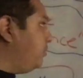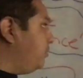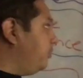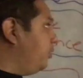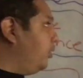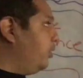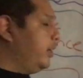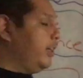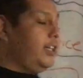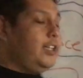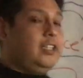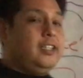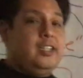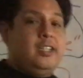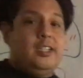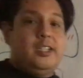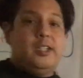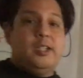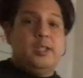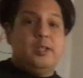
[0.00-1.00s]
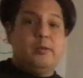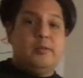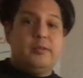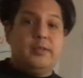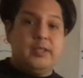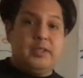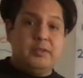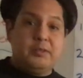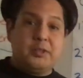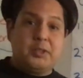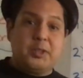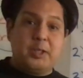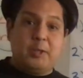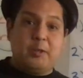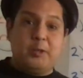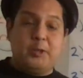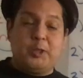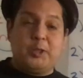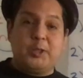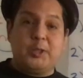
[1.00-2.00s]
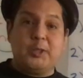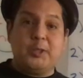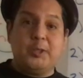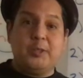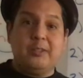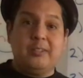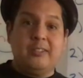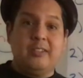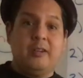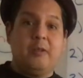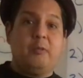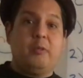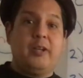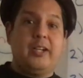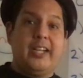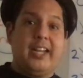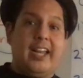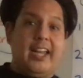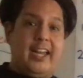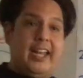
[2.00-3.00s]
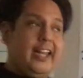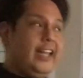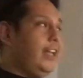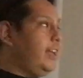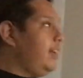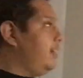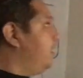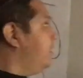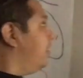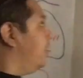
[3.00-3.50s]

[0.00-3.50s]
4 would have showed you what a